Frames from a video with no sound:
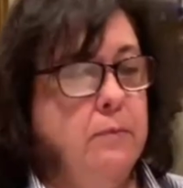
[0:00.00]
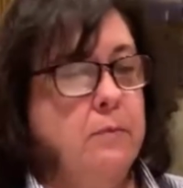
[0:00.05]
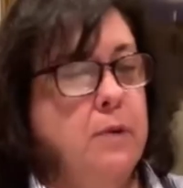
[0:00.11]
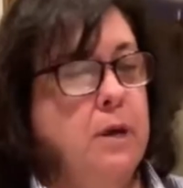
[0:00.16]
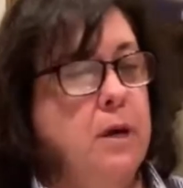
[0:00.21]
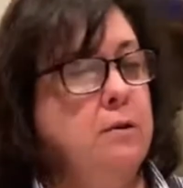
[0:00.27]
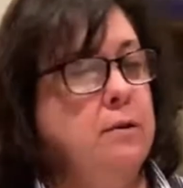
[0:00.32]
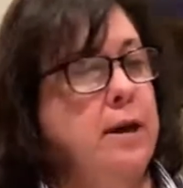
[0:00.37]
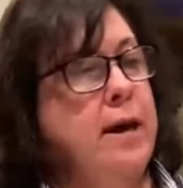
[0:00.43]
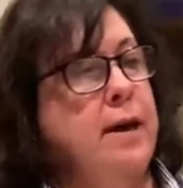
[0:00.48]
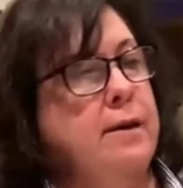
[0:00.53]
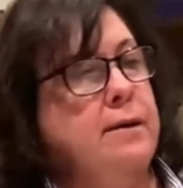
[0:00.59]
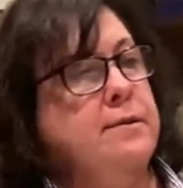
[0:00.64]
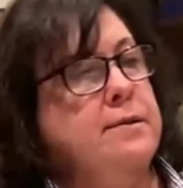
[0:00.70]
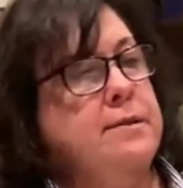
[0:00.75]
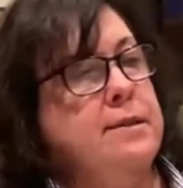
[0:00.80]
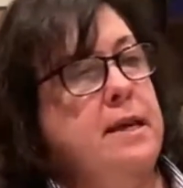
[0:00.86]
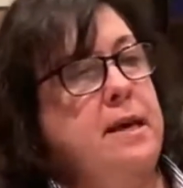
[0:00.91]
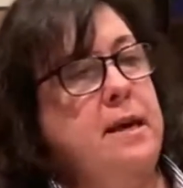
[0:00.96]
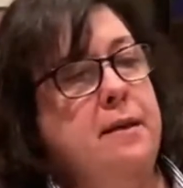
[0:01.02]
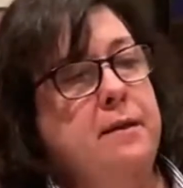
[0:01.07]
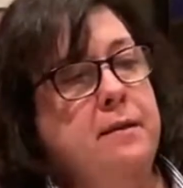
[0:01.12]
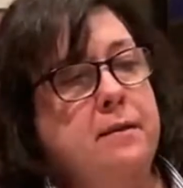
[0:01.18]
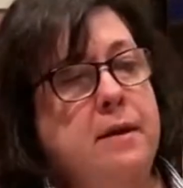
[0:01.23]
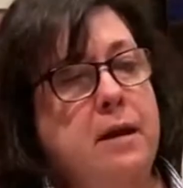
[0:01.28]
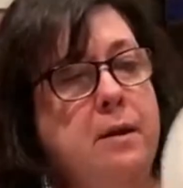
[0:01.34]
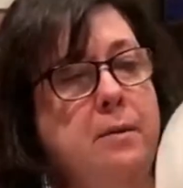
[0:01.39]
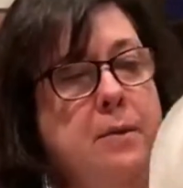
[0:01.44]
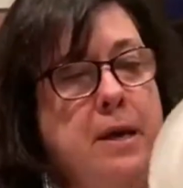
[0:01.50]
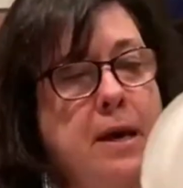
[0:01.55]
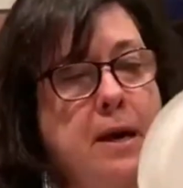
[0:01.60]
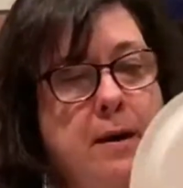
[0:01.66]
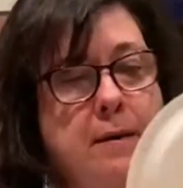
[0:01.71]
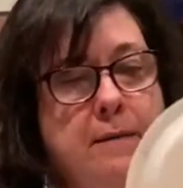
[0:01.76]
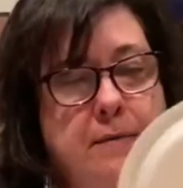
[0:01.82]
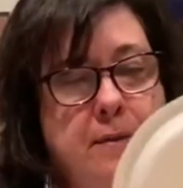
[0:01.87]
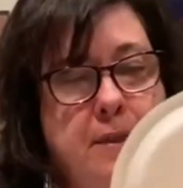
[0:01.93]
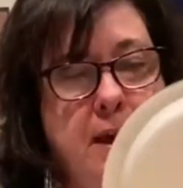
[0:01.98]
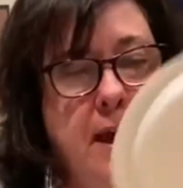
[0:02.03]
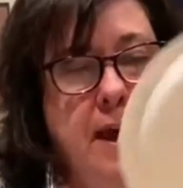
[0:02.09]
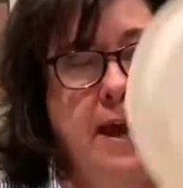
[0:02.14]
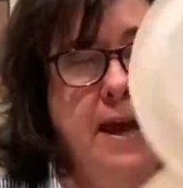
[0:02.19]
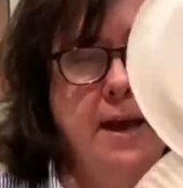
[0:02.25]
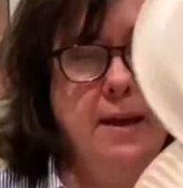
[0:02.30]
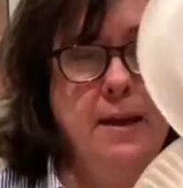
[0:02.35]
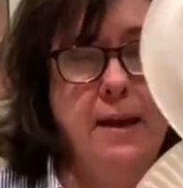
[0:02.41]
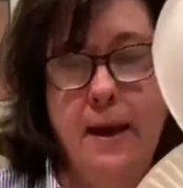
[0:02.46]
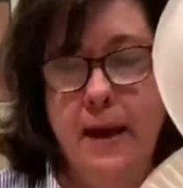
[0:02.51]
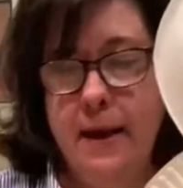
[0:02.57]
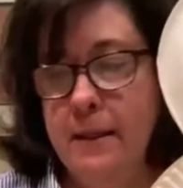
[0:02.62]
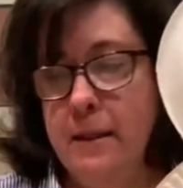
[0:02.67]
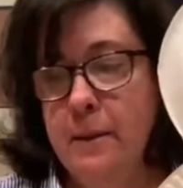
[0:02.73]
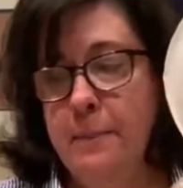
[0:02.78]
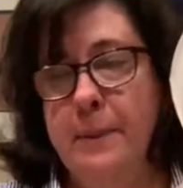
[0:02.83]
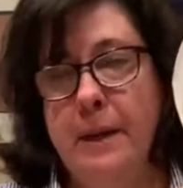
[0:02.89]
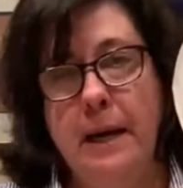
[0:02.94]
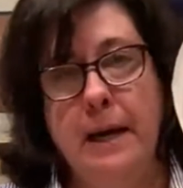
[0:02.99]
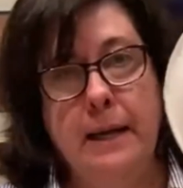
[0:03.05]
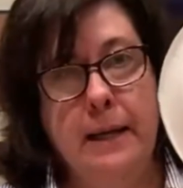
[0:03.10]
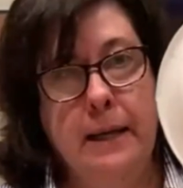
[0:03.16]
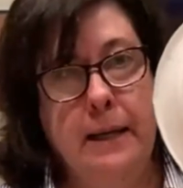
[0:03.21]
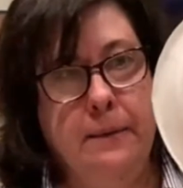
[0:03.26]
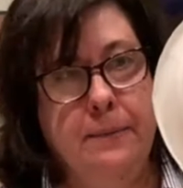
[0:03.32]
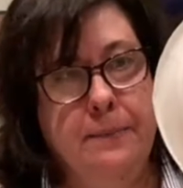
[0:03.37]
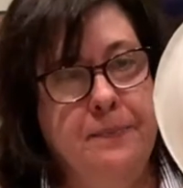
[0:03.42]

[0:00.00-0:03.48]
Okay, see? Now we have the head and the body.